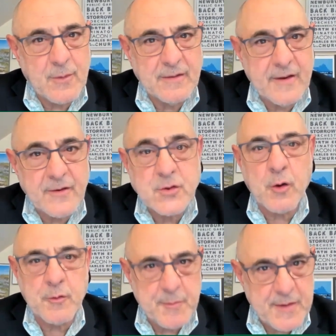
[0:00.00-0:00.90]
Well, here to
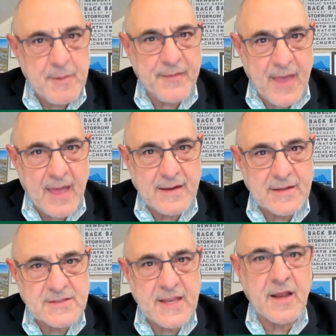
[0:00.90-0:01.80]
talk with me about that
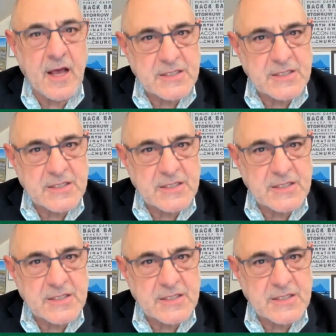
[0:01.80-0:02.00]
is Dana